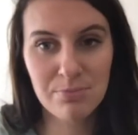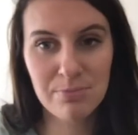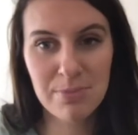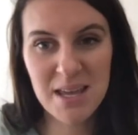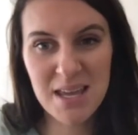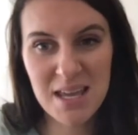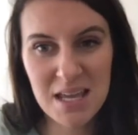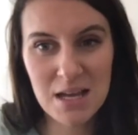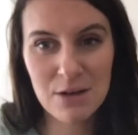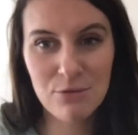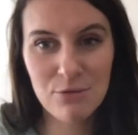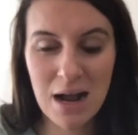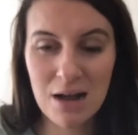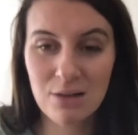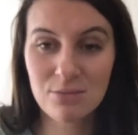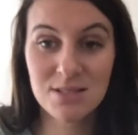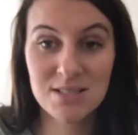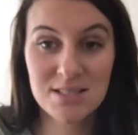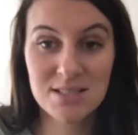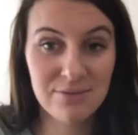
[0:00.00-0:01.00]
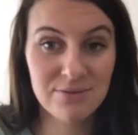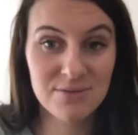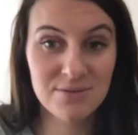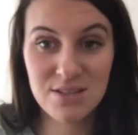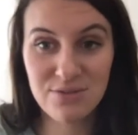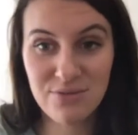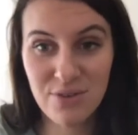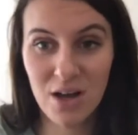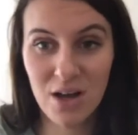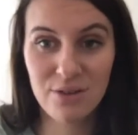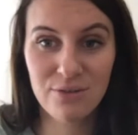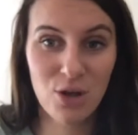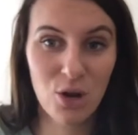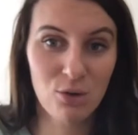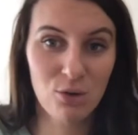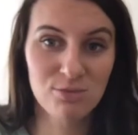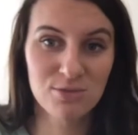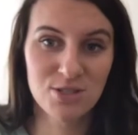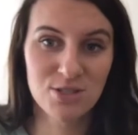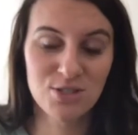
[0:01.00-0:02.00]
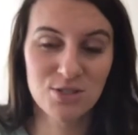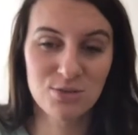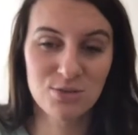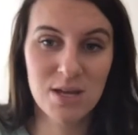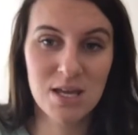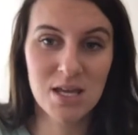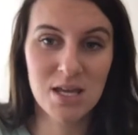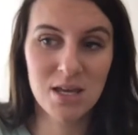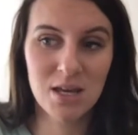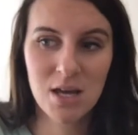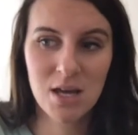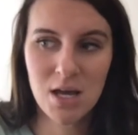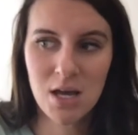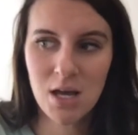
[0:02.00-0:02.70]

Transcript: be around 75 kilometers a week.